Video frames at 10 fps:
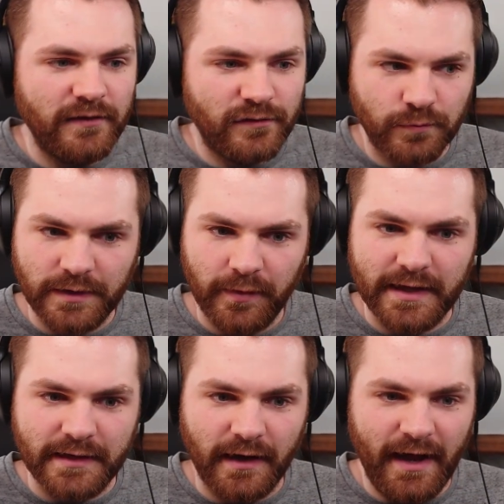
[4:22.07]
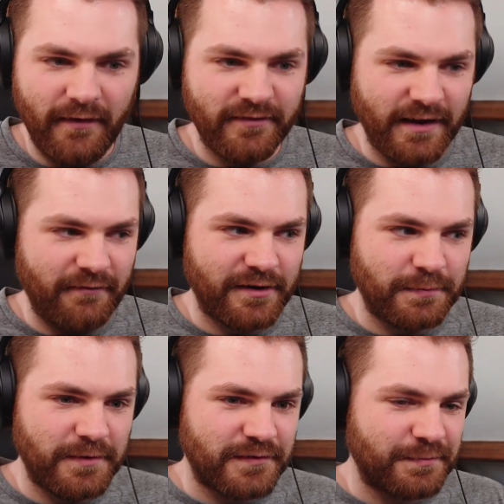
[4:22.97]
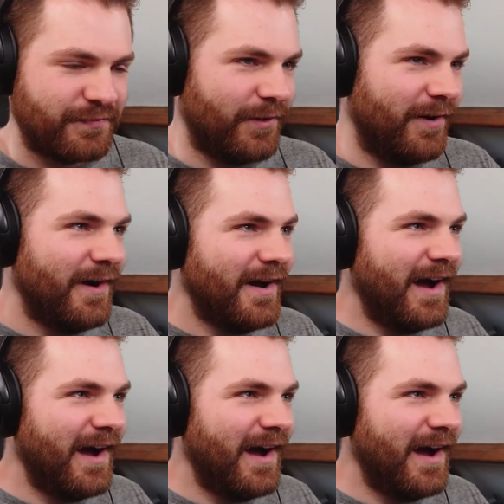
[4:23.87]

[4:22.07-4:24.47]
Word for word: This is really weird. I haven't, I haven't experienced it before.